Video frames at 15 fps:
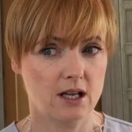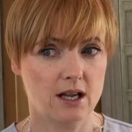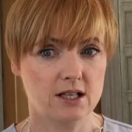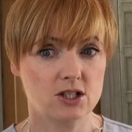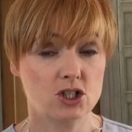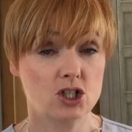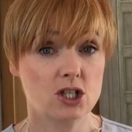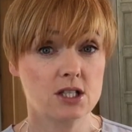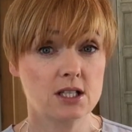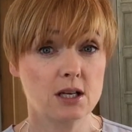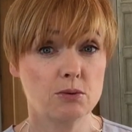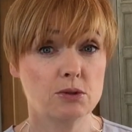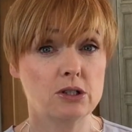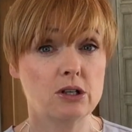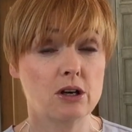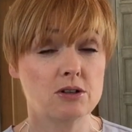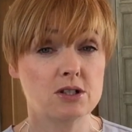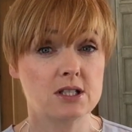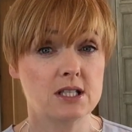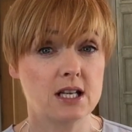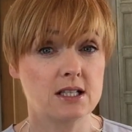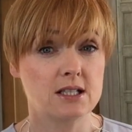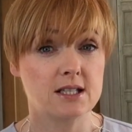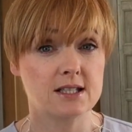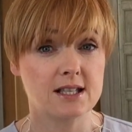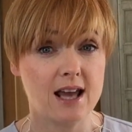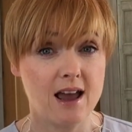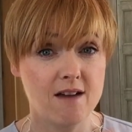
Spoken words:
it's just like when you go to the dentist,